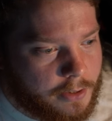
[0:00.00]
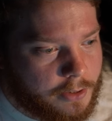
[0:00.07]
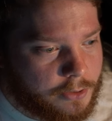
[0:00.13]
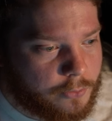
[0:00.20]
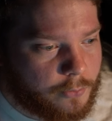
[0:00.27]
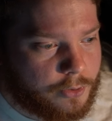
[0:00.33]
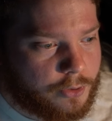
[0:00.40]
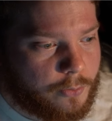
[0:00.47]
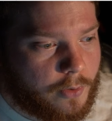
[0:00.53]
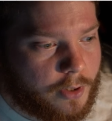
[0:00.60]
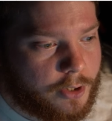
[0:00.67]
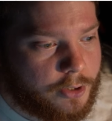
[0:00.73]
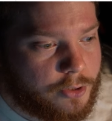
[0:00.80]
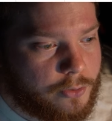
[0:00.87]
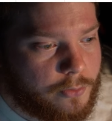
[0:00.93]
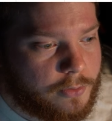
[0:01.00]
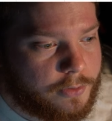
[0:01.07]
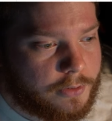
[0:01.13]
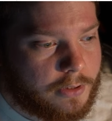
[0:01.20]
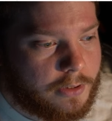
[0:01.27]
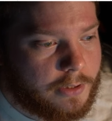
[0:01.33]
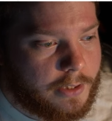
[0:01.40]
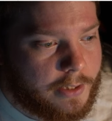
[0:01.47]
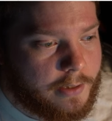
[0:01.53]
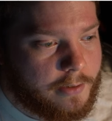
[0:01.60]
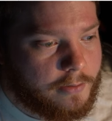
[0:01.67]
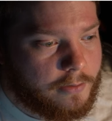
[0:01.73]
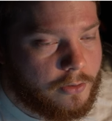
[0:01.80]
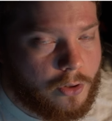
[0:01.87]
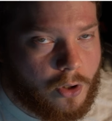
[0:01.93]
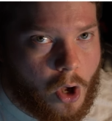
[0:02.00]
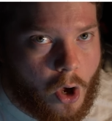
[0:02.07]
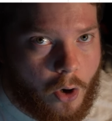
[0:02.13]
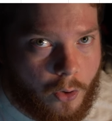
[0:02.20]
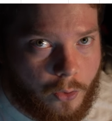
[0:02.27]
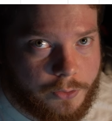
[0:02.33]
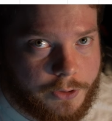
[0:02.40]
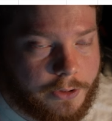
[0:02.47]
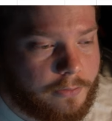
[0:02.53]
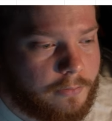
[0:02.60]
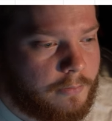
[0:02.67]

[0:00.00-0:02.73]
So what you want to do is click it, hold it,